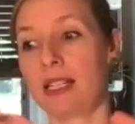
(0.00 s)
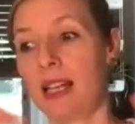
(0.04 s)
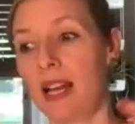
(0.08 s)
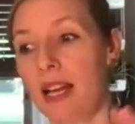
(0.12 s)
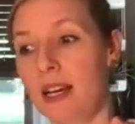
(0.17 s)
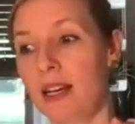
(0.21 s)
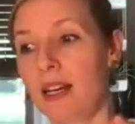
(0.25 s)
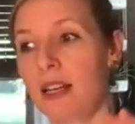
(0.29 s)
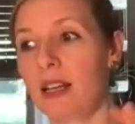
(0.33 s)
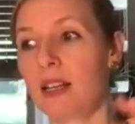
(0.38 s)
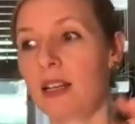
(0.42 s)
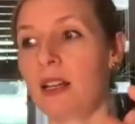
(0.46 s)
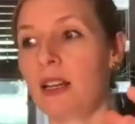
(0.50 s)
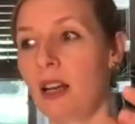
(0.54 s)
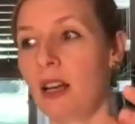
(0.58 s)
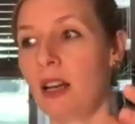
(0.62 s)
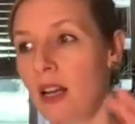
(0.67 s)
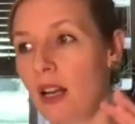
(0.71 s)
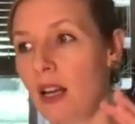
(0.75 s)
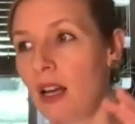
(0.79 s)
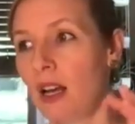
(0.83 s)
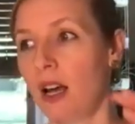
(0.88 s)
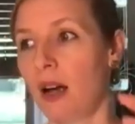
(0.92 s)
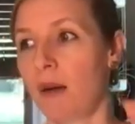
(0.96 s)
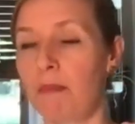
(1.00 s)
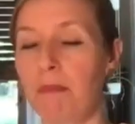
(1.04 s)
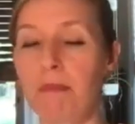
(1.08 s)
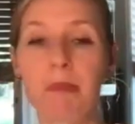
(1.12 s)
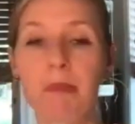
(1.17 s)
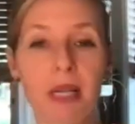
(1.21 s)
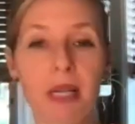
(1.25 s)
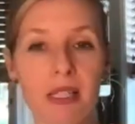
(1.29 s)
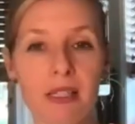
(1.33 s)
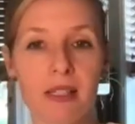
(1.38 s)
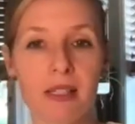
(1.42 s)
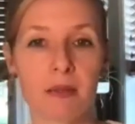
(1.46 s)
taken
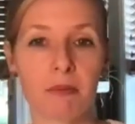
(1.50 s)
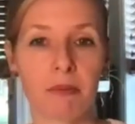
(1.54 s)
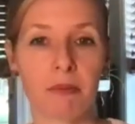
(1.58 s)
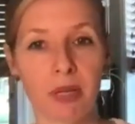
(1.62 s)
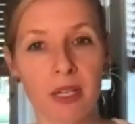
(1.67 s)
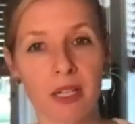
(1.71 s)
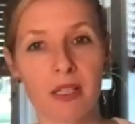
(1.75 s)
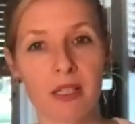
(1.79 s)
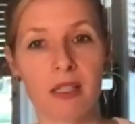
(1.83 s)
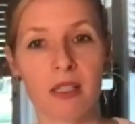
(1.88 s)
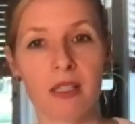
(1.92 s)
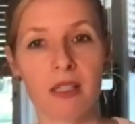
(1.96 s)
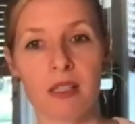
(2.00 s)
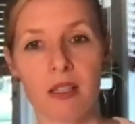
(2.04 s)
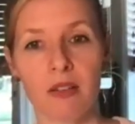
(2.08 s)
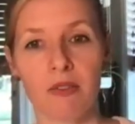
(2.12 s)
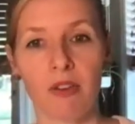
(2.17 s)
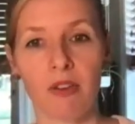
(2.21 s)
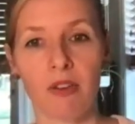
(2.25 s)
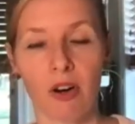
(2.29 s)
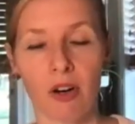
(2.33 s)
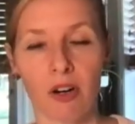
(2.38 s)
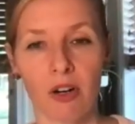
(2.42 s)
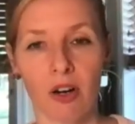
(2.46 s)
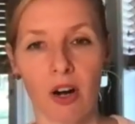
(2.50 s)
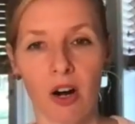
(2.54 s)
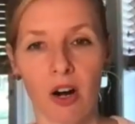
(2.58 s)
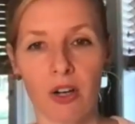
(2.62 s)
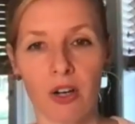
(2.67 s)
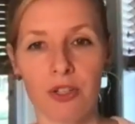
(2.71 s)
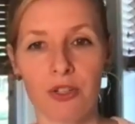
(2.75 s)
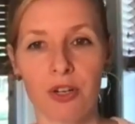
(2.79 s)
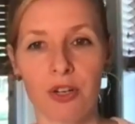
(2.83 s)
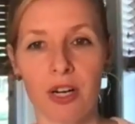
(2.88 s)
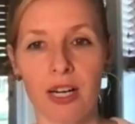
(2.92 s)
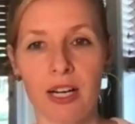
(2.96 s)
bits and pieces of our,
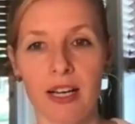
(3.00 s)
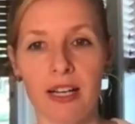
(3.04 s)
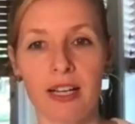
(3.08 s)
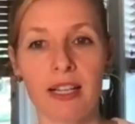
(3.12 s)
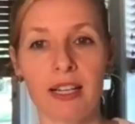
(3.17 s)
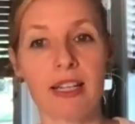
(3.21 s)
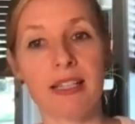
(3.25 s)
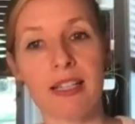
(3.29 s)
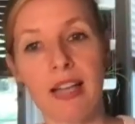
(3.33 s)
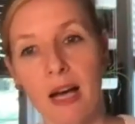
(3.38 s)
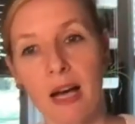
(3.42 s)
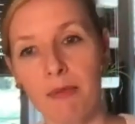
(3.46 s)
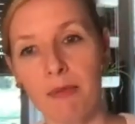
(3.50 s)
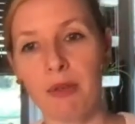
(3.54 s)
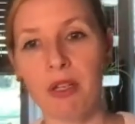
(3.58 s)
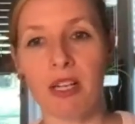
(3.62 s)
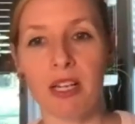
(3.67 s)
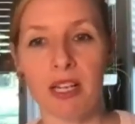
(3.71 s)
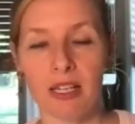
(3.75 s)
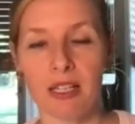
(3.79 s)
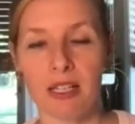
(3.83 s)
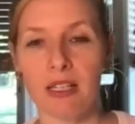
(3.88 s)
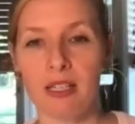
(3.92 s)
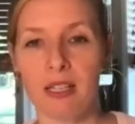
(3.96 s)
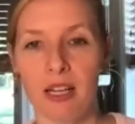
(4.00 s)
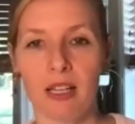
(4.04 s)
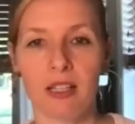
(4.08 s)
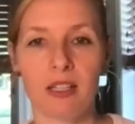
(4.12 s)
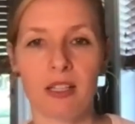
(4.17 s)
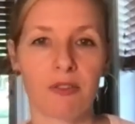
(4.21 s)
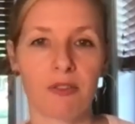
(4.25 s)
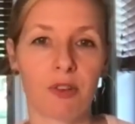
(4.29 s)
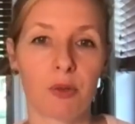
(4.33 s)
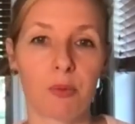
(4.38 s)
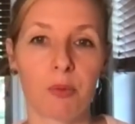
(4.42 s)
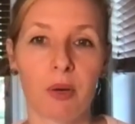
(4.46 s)
our training and adapted it in, in
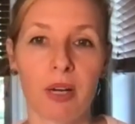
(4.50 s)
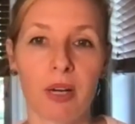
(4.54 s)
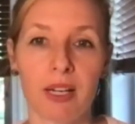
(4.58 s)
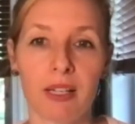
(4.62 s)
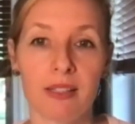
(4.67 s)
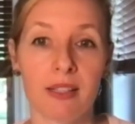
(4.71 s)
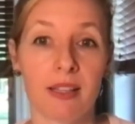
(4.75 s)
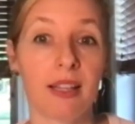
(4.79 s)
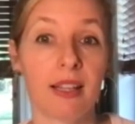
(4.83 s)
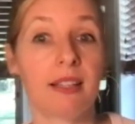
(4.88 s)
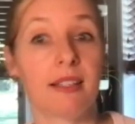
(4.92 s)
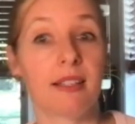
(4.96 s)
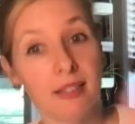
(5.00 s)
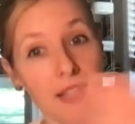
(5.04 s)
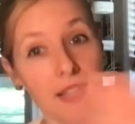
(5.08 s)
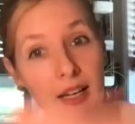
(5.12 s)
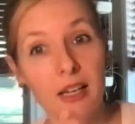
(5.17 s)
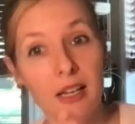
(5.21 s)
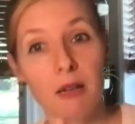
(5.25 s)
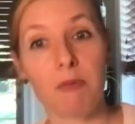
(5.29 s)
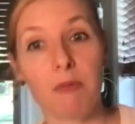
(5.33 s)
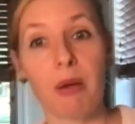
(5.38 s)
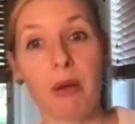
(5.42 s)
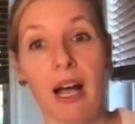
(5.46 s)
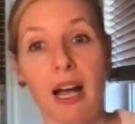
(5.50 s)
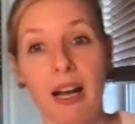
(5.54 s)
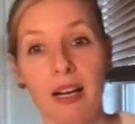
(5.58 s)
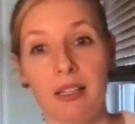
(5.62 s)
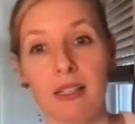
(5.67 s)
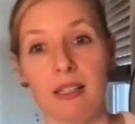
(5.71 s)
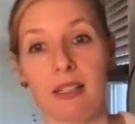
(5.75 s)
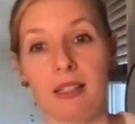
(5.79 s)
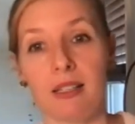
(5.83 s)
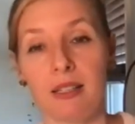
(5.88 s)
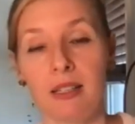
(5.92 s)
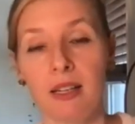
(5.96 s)
different ways and then cited back
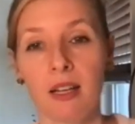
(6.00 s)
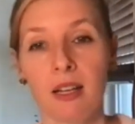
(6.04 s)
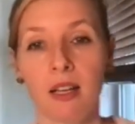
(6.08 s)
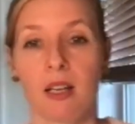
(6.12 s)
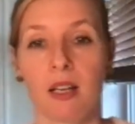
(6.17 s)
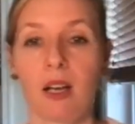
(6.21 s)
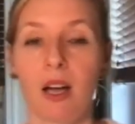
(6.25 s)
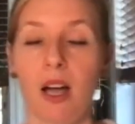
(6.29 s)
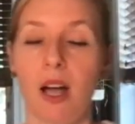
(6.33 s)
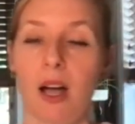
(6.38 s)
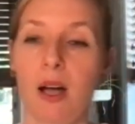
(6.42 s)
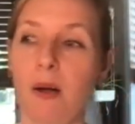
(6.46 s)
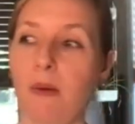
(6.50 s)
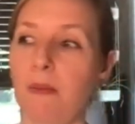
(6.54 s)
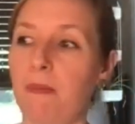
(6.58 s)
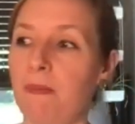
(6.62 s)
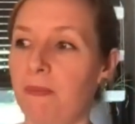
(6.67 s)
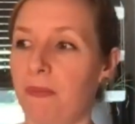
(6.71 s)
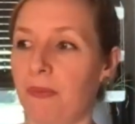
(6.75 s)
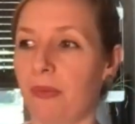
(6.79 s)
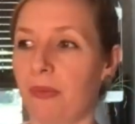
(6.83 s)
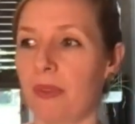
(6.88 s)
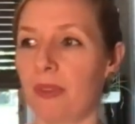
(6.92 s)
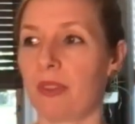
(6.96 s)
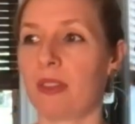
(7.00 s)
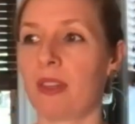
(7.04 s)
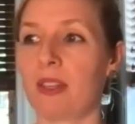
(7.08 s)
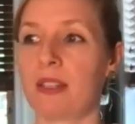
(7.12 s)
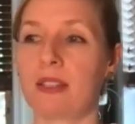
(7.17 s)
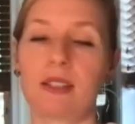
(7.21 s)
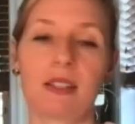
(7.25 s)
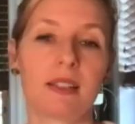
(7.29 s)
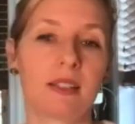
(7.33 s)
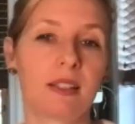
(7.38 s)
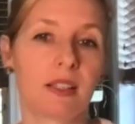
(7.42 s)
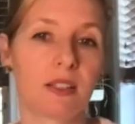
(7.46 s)
to um, the
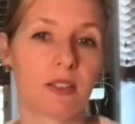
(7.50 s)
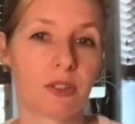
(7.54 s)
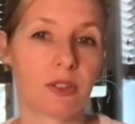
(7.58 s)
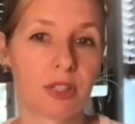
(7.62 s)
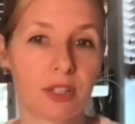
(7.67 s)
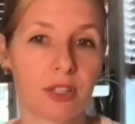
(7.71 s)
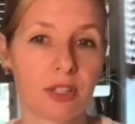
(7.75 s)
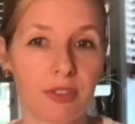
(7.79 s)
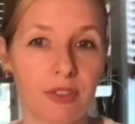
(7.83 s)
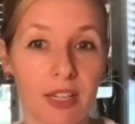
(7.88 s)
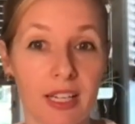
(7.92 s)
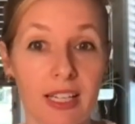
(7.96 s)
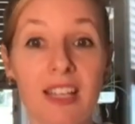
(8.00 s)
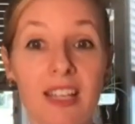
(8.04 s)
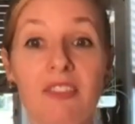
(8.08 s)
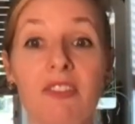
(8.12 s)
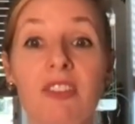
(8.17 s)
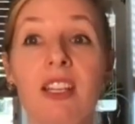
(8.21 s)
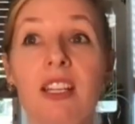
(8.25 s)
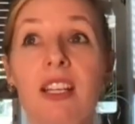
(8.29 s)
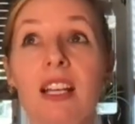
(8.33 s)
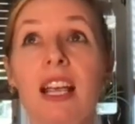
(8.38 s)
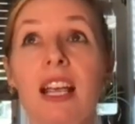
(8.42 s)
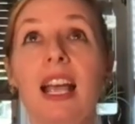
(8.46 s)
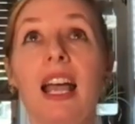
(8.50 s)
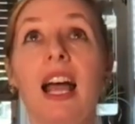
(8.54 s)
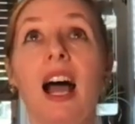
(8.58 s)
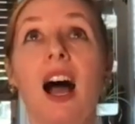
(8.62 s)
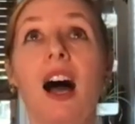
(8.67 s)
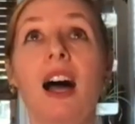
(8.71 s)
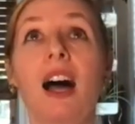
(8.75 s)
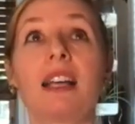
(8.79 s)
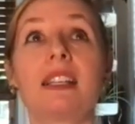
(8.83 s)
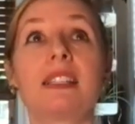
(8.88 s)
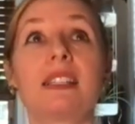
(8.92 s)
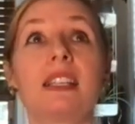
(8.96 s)
cc certificate giving
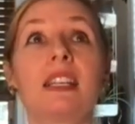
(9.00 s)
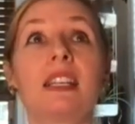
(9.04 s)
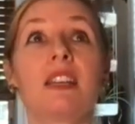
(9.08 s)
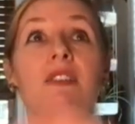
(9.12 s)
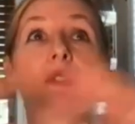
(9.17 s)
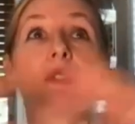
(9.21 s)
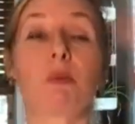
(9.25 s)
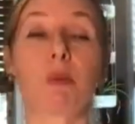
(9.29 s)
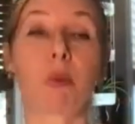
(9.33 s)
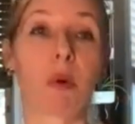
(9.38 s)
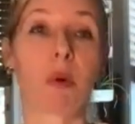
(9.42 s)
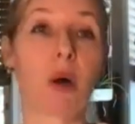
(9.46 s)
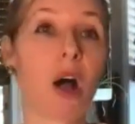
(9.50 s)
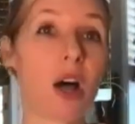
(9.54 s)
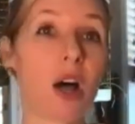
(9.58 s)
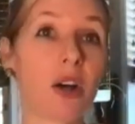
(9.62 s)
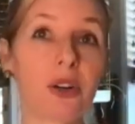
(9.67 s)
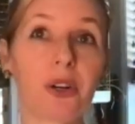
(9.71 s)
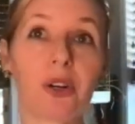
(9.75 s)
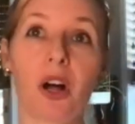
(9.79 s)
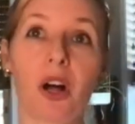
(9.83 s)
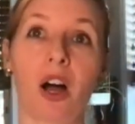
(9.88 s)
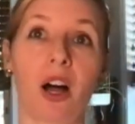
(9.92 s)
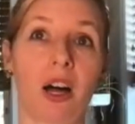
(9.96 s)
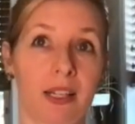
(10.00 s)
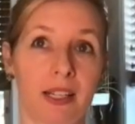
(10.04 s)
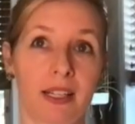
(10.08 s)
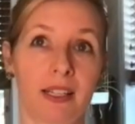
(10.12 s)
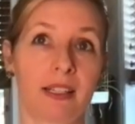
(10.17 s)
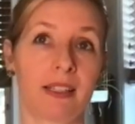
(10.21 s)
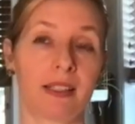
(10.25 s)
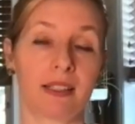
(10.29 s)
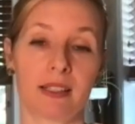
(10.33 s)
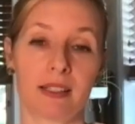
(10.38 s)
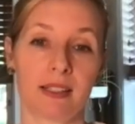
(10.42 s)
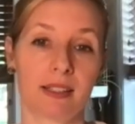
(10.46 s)
us an even broader
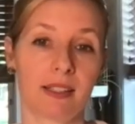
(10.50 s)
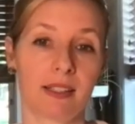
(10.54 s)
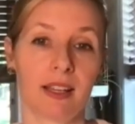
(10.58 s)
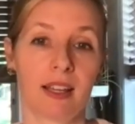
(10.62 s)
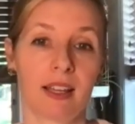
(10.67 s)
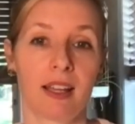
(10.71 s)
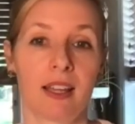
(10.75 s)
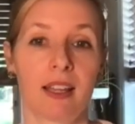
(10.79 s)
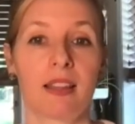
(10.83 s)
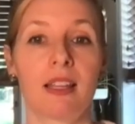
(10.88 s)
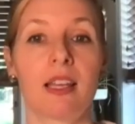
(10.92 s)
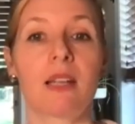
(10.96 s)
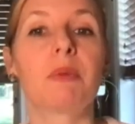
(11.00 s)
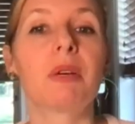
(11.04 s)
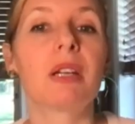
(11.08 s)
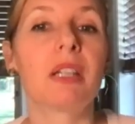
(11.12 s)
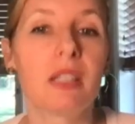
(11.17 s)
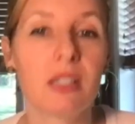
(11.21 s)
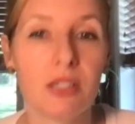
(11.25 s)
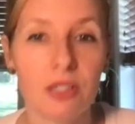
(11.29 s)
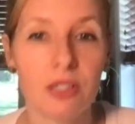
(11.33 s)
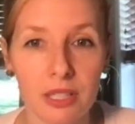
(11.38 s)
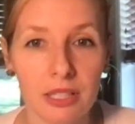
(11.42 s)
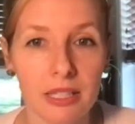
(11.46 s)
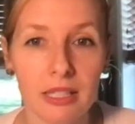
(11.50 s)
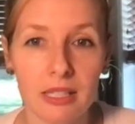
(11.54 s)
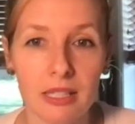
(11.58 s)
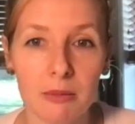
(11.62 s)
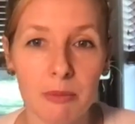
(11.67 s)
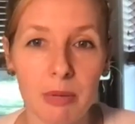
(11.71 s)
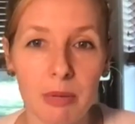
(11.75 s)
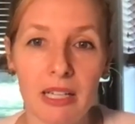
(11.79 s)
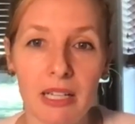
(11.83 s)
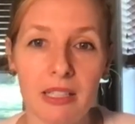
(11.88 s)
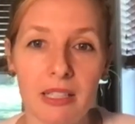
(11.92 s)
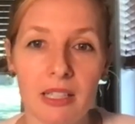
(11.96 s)
audience than we initially
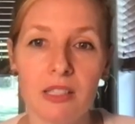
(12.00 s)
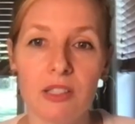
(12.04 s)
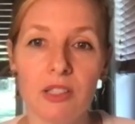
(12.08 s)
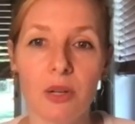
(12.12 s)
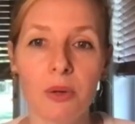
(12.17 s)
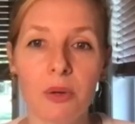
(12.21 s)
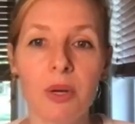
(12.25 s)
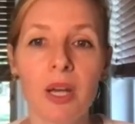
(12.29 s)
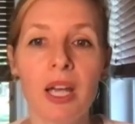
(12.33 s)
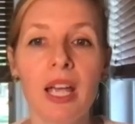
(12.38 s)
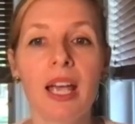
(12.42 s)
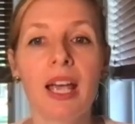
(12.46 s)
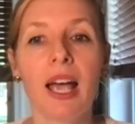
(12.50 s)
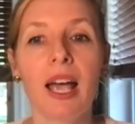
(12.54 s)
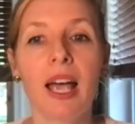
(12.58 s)
expected so